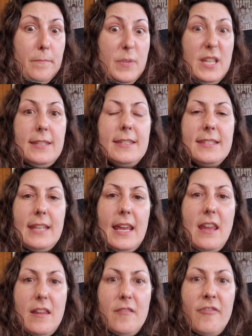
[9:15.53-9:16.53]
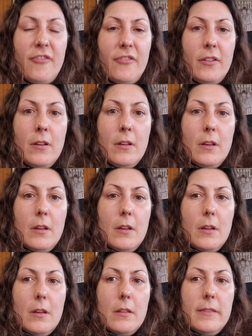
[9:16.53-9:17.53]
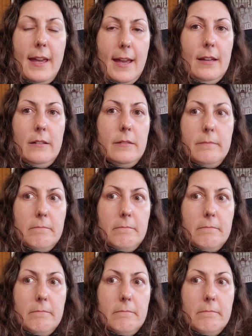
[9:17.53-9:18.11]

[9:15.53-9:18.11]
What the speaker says: be safe that